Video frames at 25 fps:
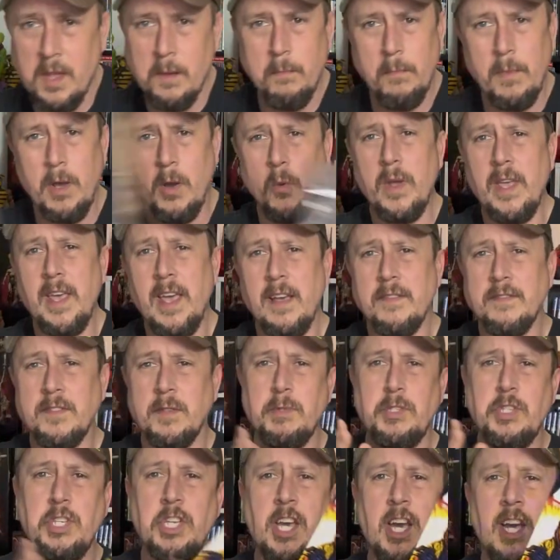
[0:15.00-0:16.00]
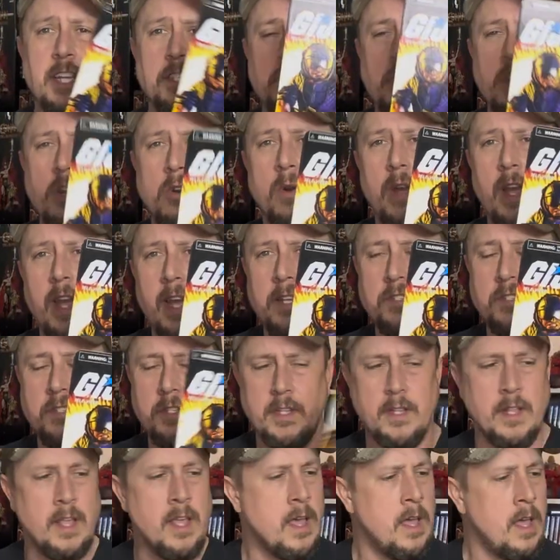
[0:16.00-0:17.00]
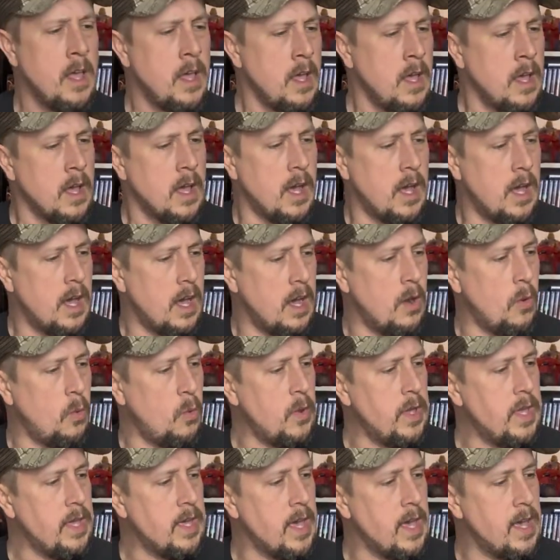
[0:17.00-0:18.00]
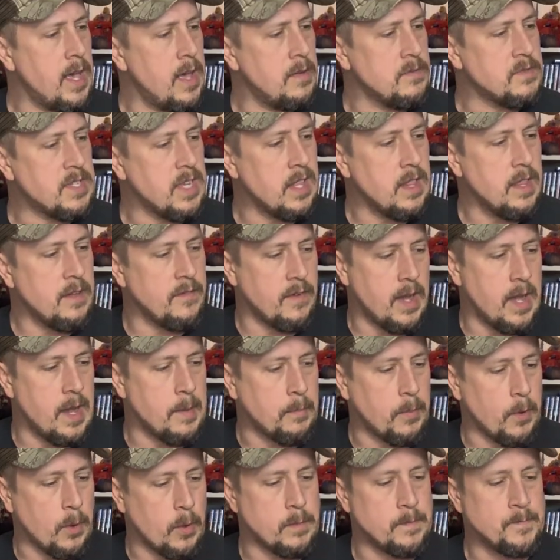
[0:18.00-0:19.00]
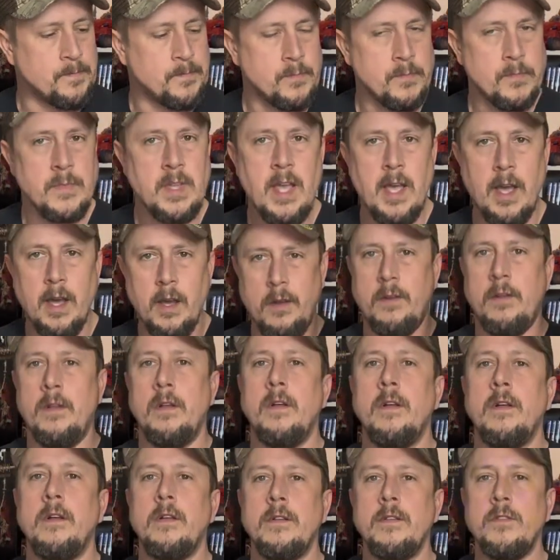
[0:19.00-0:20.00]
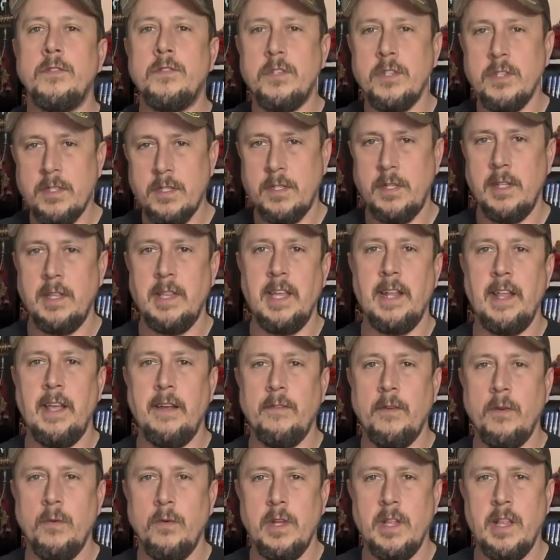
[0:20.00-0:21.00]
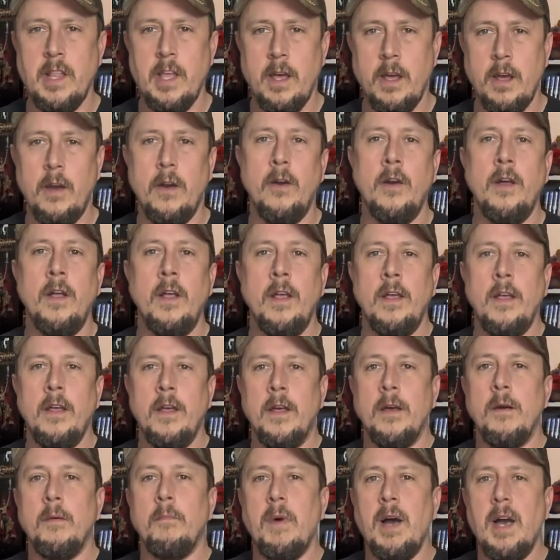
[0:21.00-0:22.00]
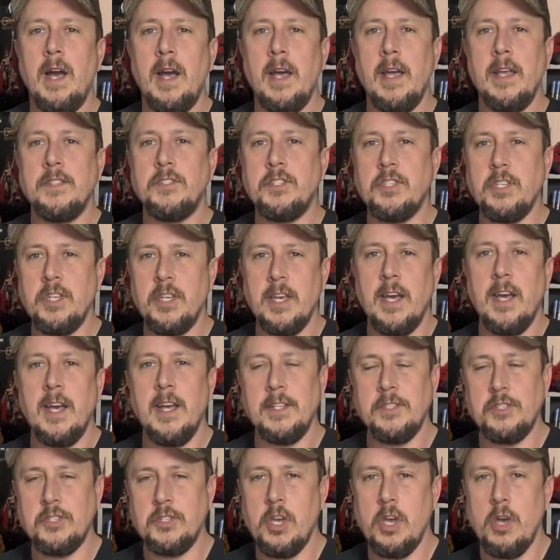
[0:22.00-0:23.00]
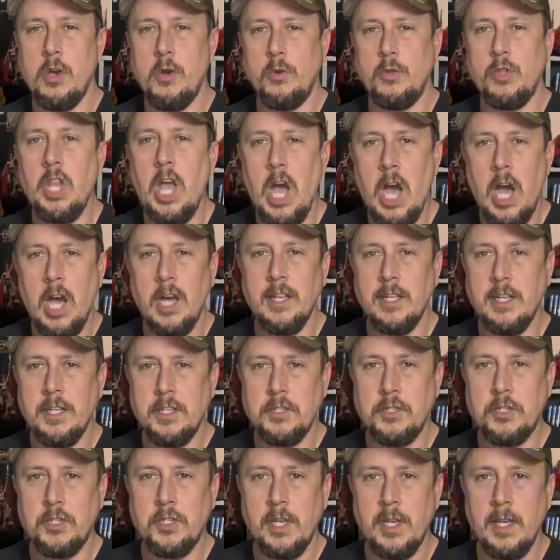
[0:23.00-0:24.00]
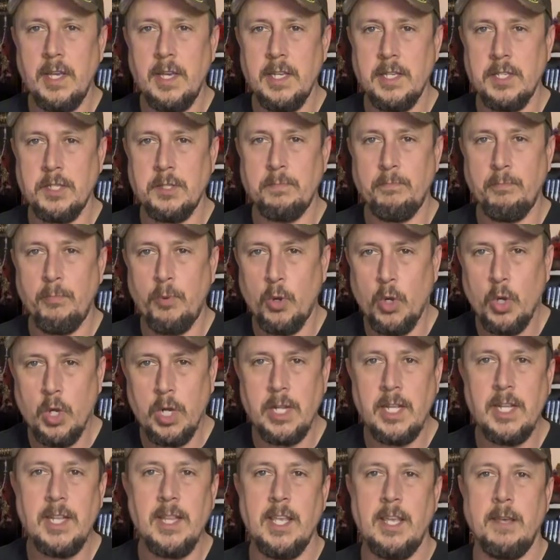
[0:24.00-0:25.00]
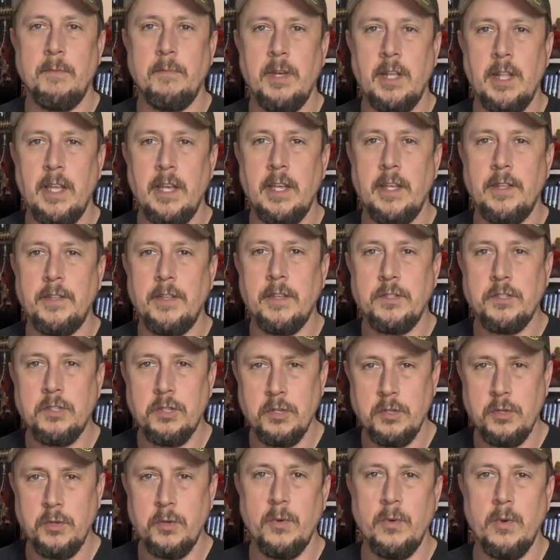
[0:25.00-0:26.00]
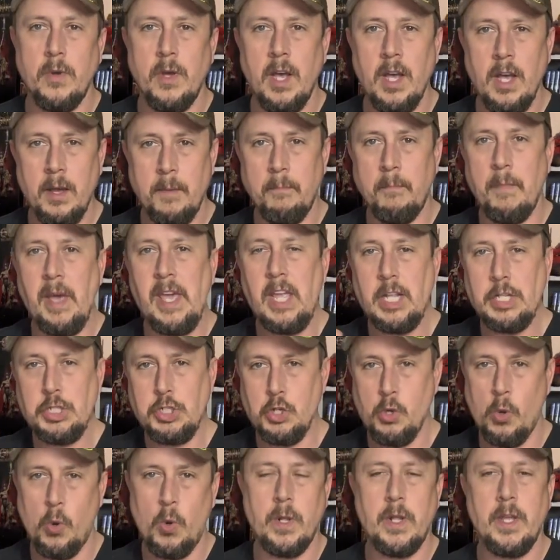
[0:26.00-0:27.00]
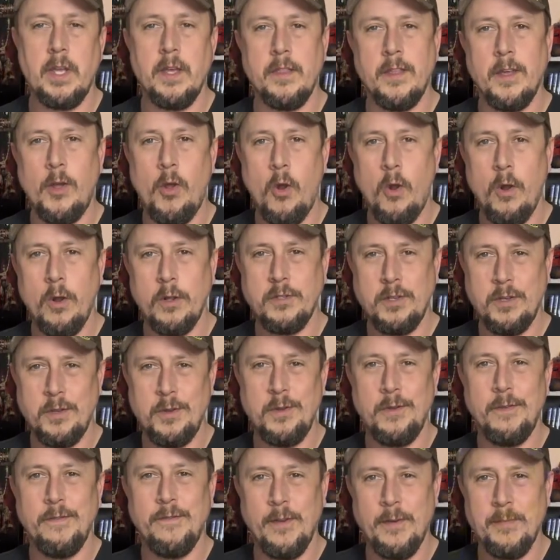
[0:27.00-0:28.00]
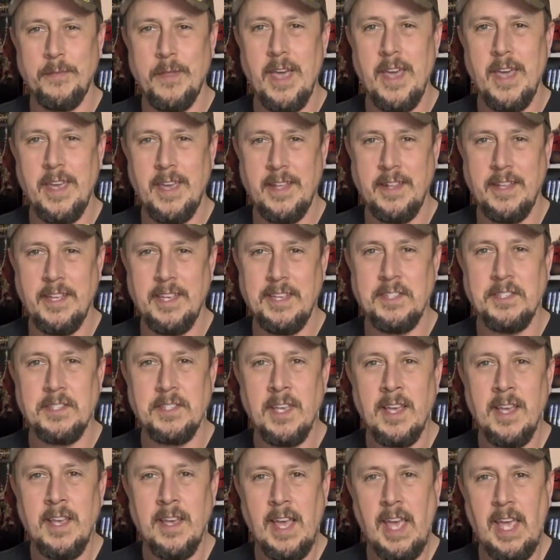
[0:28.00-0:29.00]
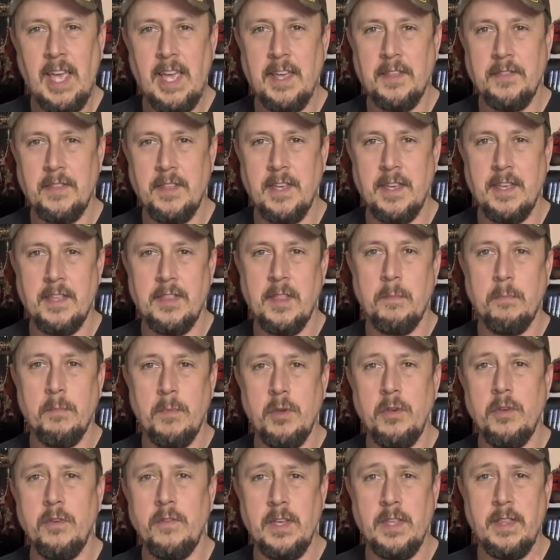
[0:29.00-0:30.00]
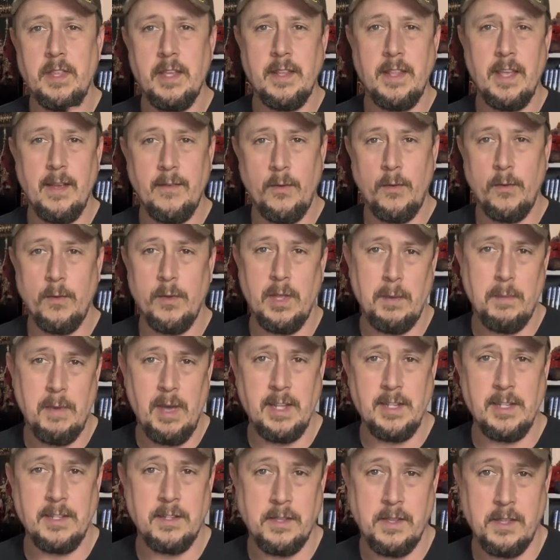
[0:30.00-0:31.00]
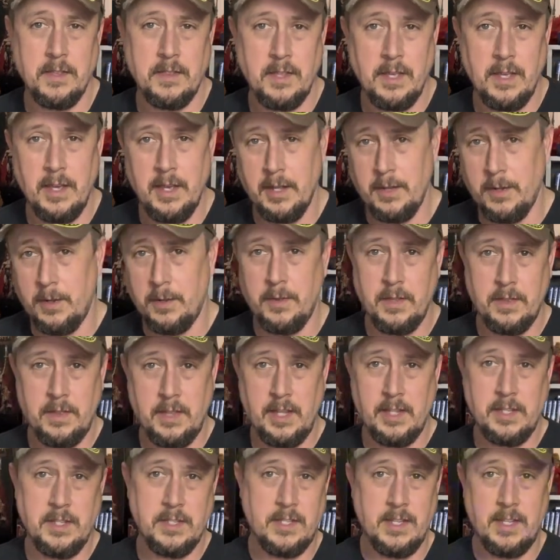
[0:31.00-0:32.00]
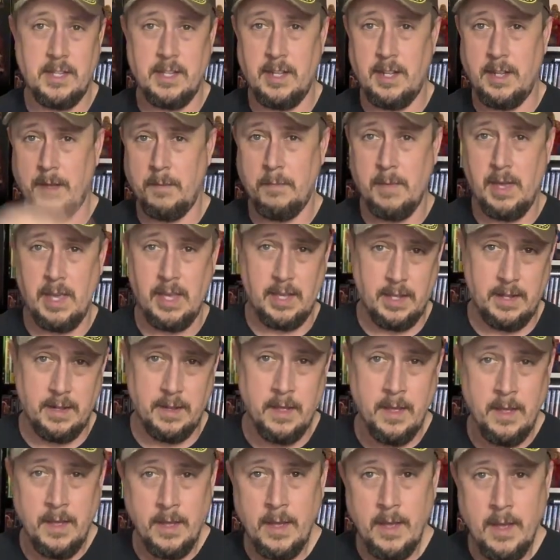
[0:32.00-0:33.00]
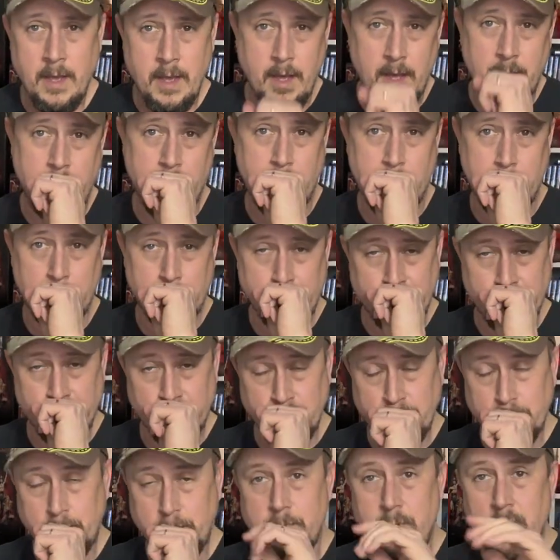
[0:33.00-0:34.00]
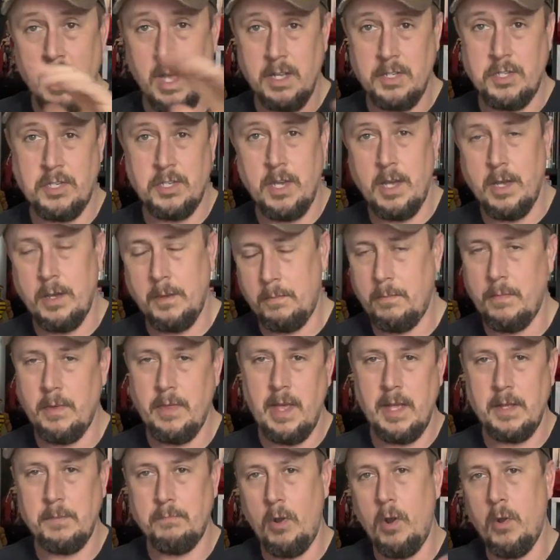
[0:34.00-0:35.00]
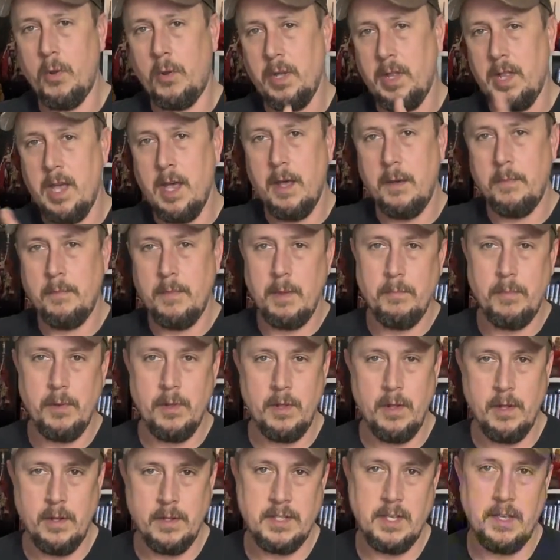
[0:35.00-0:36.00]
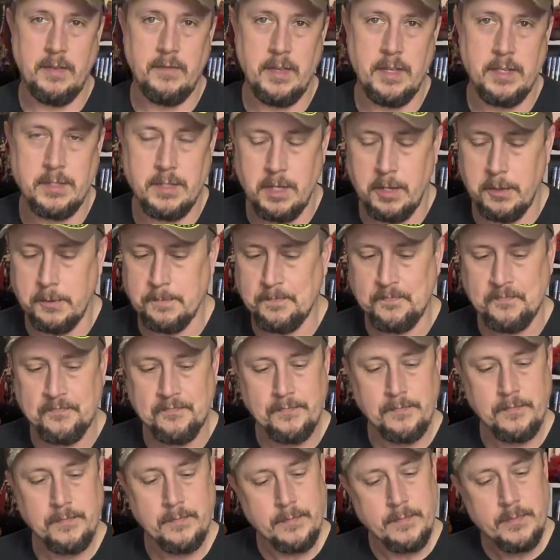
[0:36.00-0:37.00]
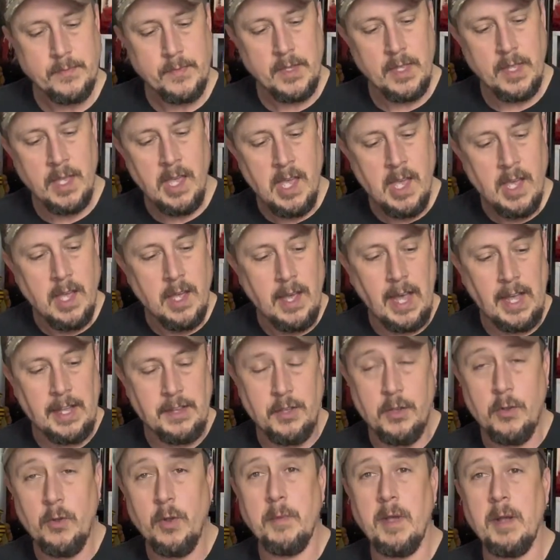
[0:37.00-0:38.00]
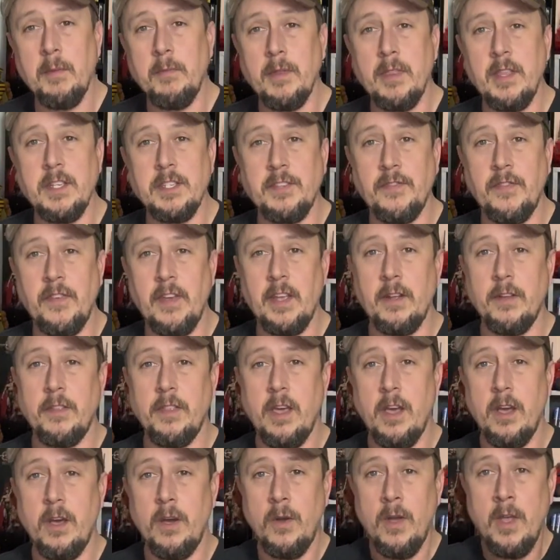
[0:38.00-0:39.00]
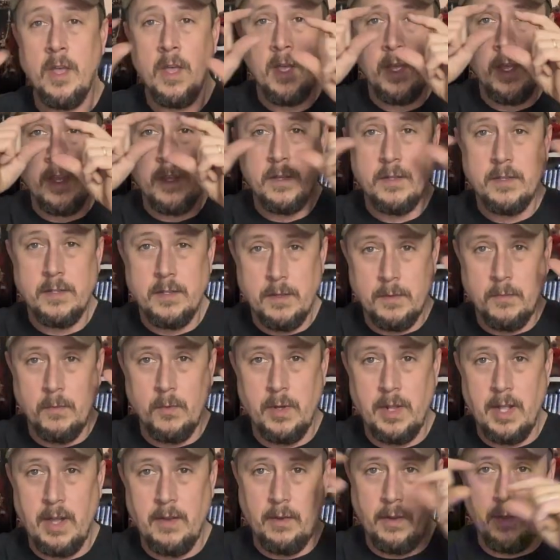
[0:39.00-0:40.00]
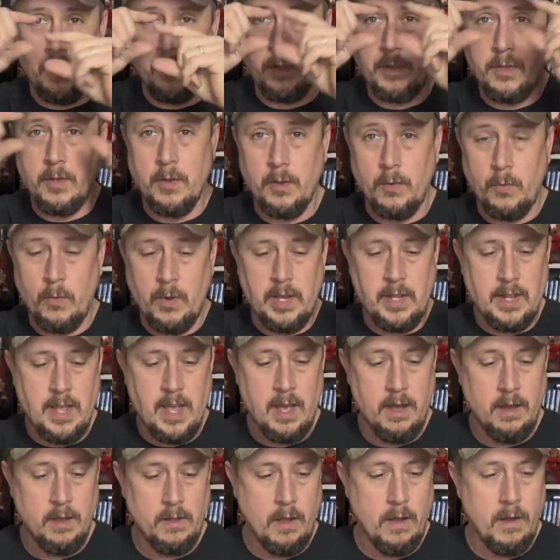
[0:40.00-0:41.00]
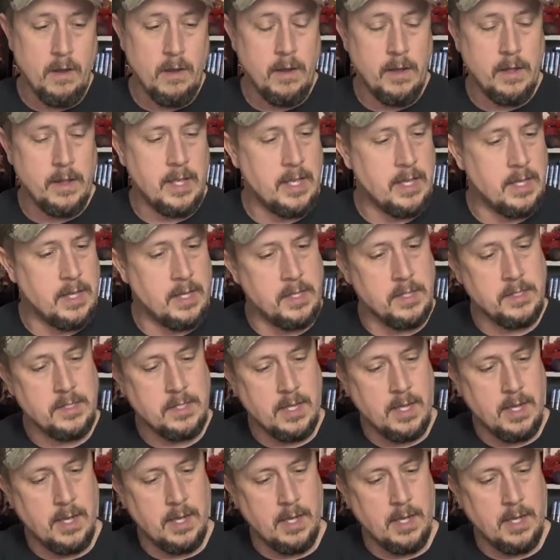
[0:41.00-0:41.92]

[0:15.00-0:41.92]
but we have some GI Joe action. We have Tele-Viper. Now, just to let everyone know, my GI Joe knowledge is pretty limited to a majority of the cartoon from the 80s, and then the movie that never really made it to the theater that they just ended up making a show. They broke it up and put it on TV. So I do remember this figure though, whenever it would do a readout on his